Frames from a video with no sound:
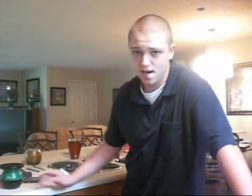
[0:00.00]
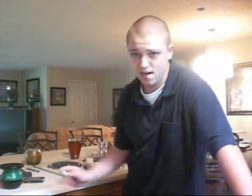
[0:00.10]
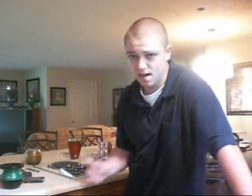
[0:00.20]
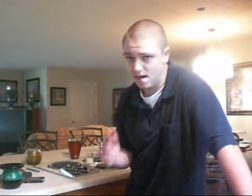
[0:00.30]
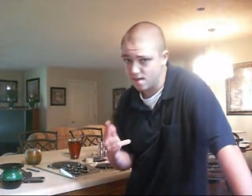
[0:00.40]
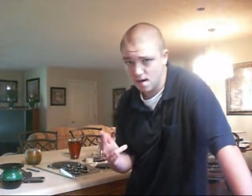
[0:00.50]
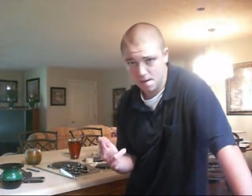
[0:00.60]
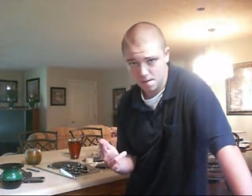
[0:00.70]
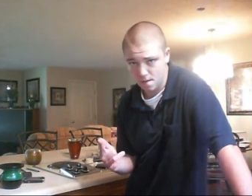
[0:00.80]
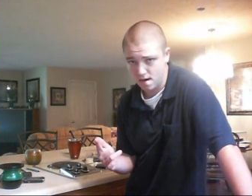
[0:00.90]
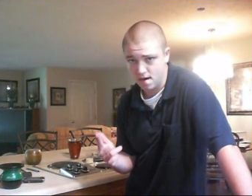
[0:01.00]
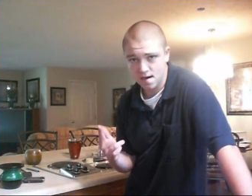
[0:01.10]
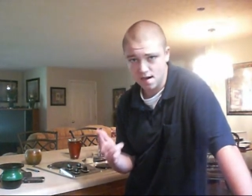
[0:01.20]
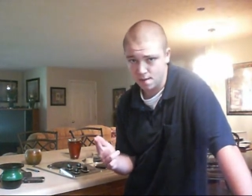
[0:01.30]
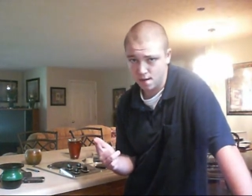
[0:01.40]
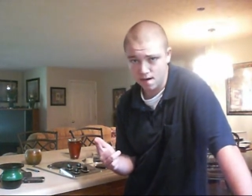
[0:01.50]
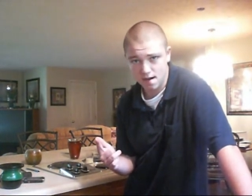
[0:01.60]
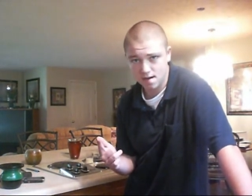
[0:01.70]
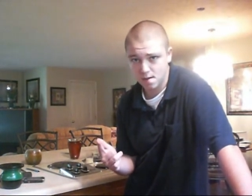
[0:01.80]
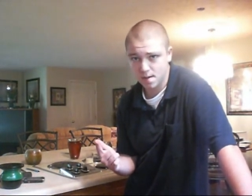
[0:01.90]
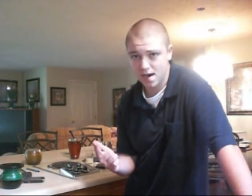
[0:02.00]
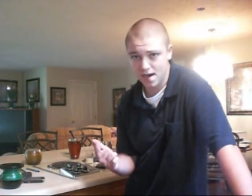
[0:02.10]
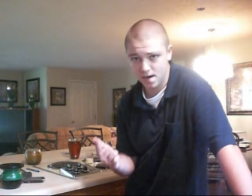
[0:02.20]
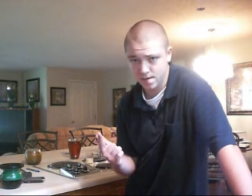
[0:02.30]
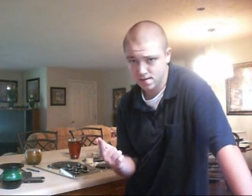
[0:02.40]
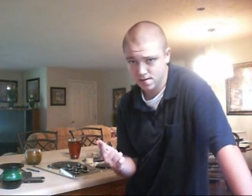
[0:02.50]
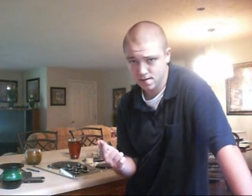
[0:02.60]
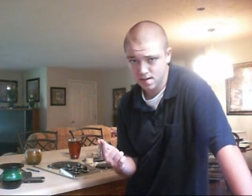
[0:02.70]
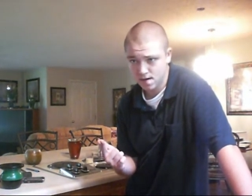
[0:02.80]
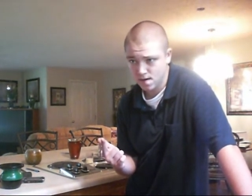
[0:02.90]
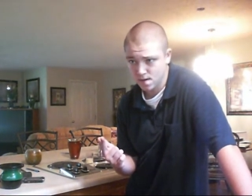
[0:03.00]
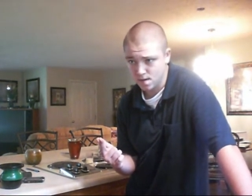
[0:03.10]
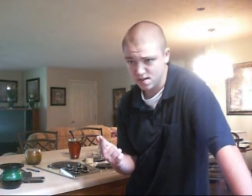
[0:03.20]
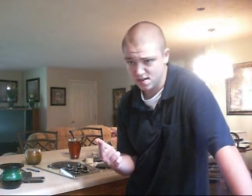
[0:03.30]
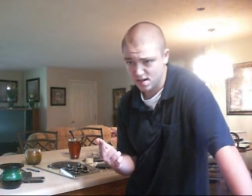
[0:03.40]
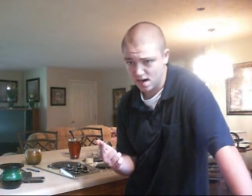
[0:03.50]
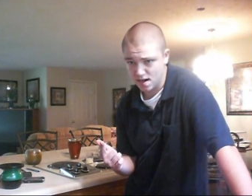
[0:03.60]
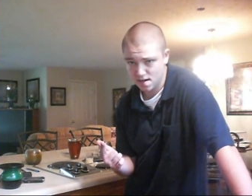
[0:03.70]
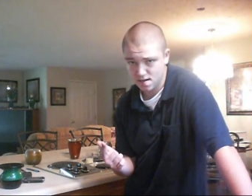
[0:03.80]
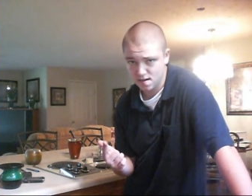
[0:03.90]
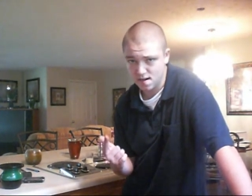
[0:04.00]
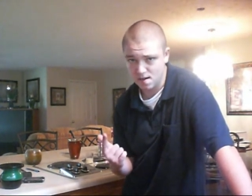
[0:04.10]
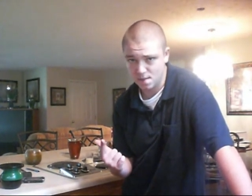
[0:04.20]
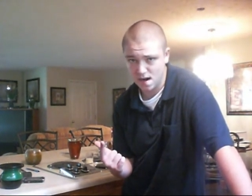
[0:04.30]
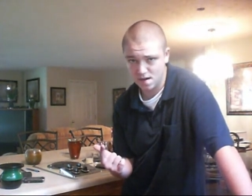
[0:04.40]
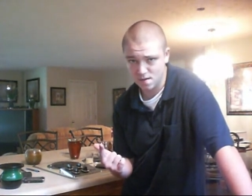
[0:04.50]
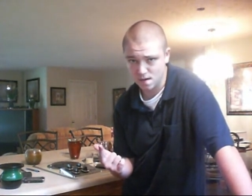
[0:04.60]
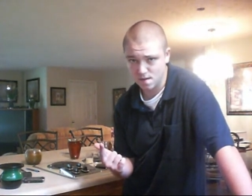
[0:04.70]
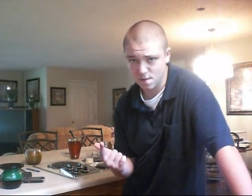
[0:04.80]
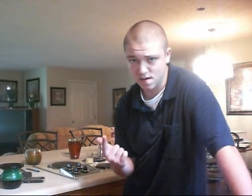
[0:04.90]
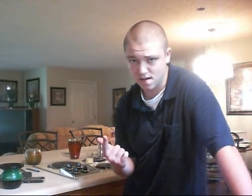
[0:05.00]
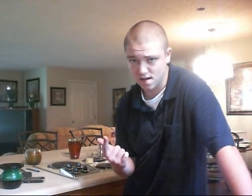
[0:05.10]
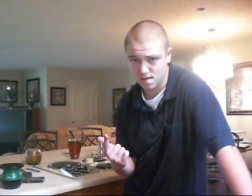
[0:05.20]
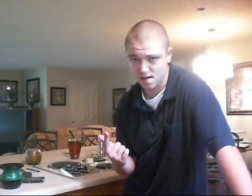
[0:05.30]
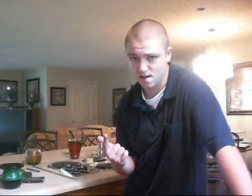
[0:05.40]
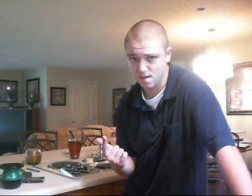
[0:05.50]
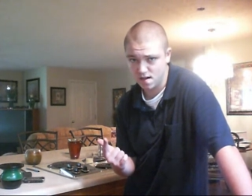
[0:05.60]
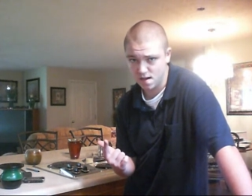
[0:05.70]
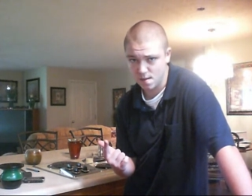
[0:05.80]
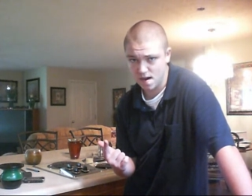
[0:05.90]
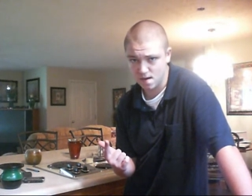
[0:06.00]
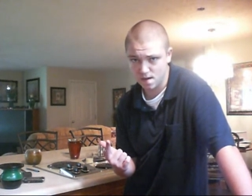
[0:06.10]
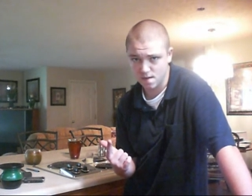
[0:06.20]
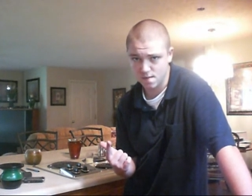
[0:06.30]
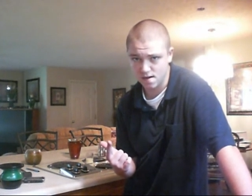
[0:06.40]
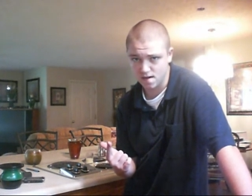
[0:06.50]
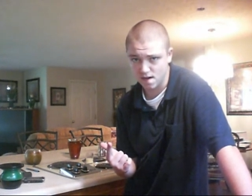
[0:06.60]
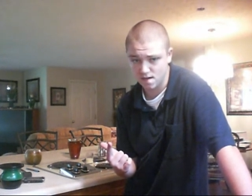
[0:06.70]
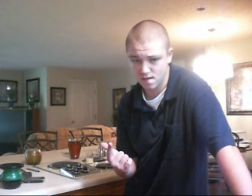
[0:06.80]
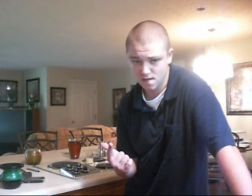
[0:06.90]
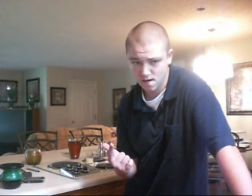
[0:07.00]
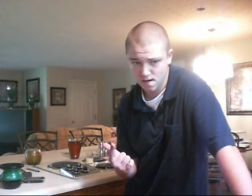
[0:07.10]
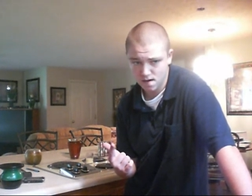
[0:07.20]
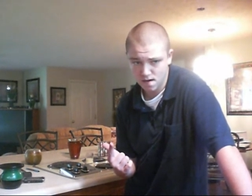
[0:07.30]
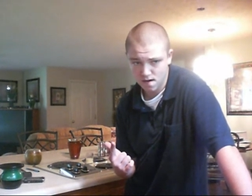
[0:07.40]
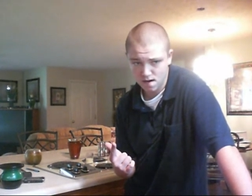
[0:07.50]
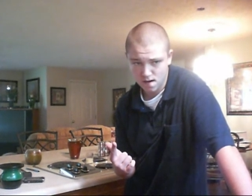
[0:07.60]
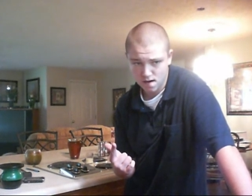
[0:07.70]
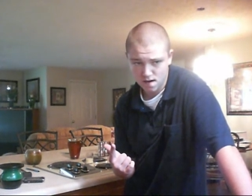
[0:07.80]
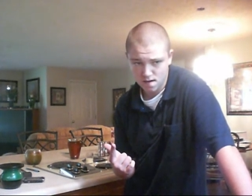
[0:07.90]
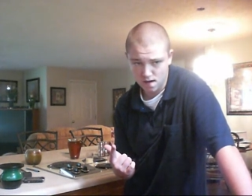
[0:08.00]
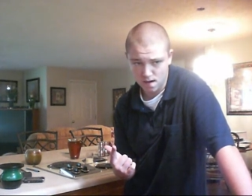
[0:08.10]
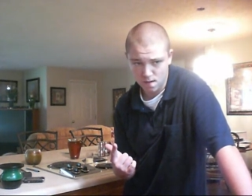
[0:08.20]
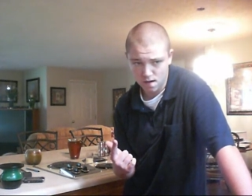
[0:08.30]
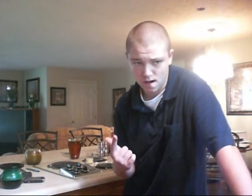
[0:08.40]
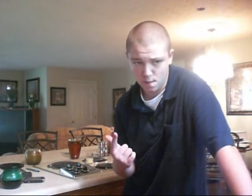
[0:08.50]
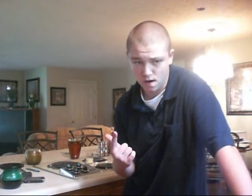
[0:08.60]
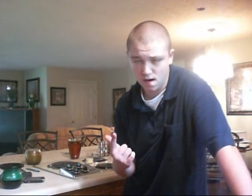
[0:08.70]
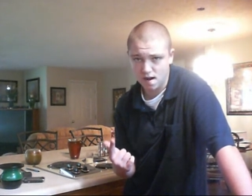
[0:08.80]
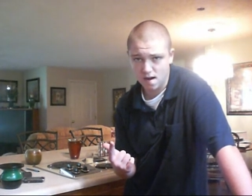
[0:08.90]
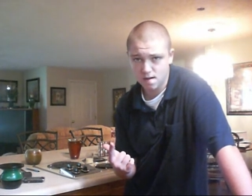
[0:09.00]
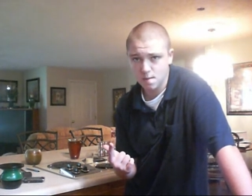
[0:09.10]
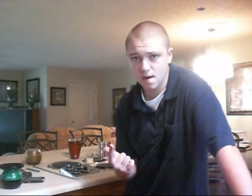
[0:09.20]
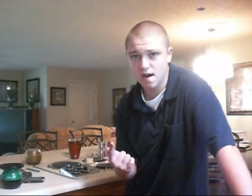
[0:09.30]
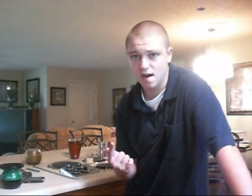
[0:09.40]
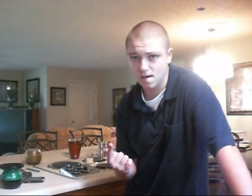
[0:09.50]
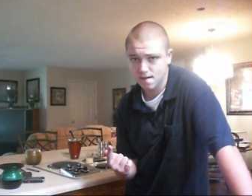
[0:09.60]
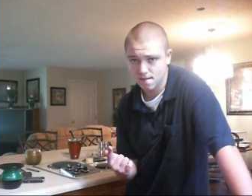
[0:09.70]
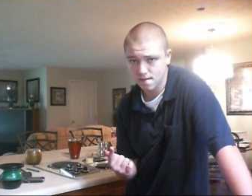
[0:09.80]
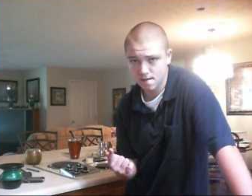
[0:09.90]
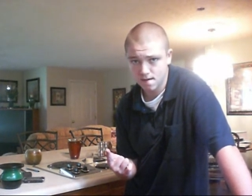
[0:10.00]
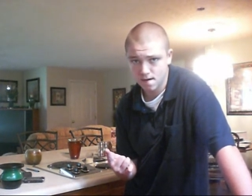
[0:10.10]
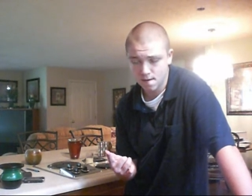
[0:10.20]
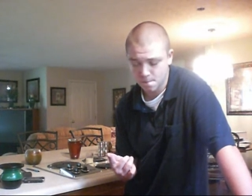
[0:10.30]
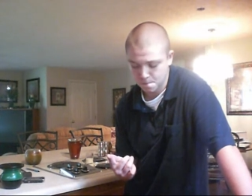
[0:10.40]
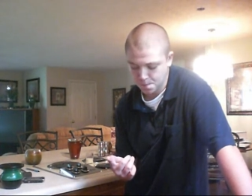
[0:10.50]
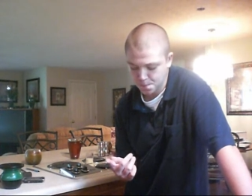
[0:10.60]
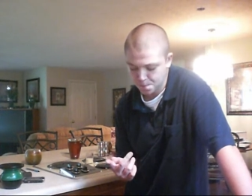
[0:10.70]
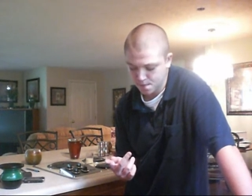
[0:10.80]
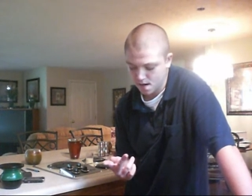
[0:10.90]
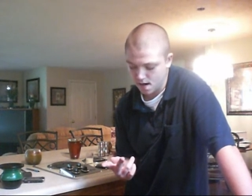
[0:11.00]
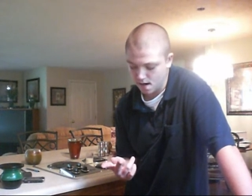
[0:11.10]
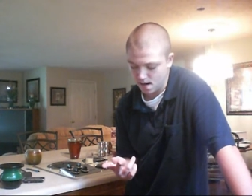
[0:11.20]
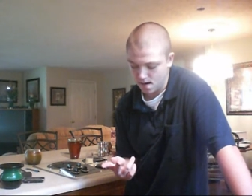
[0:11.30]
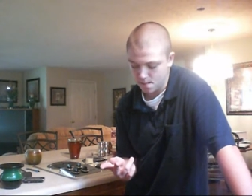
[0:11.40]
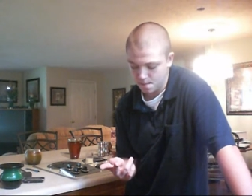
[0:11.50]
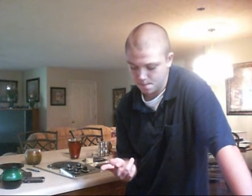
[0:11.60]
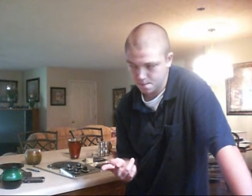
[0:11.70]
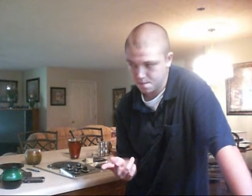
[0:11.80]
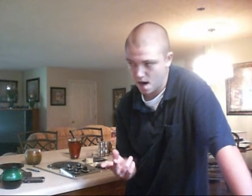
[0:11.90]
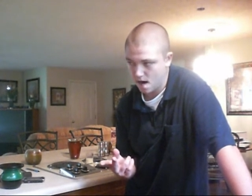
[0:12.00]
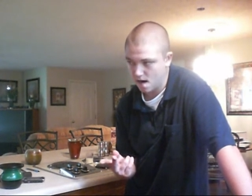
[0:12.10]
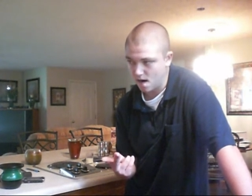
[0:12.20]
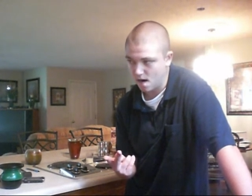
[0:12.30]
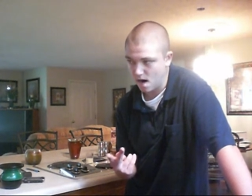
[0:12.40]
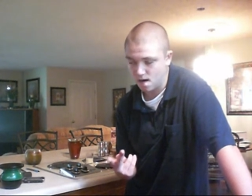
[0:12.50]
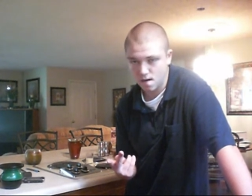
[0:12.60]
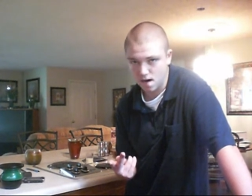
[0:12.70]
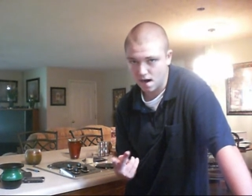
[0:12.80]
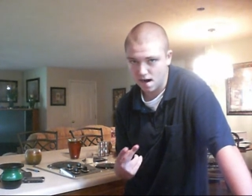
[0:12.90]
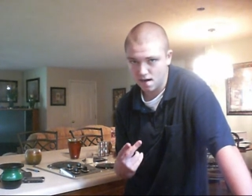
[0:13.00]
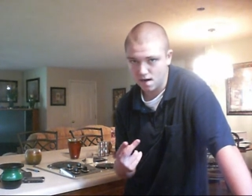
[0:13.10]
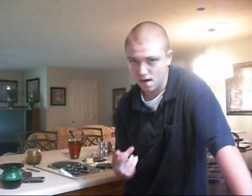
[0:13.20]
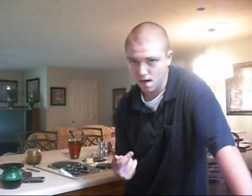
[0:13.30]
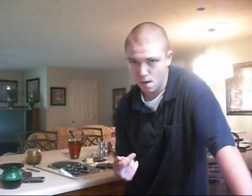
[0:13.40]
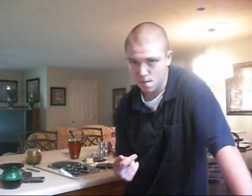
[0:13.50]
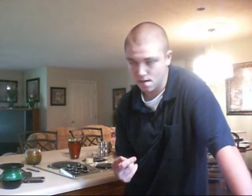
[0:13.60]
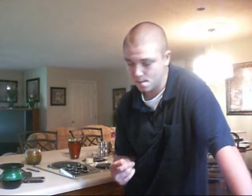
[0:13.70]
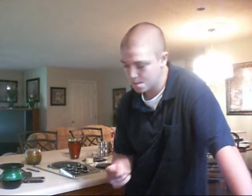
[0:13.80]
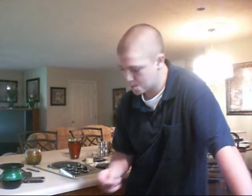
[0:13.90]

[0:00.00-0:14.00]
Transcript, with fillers: I didn't have to go anywhere. He brought it out to my house, which is like 10 miles away from his house, 10, 15 miles away from his house. So he brought it out to my house, uh, uncracked, unopened.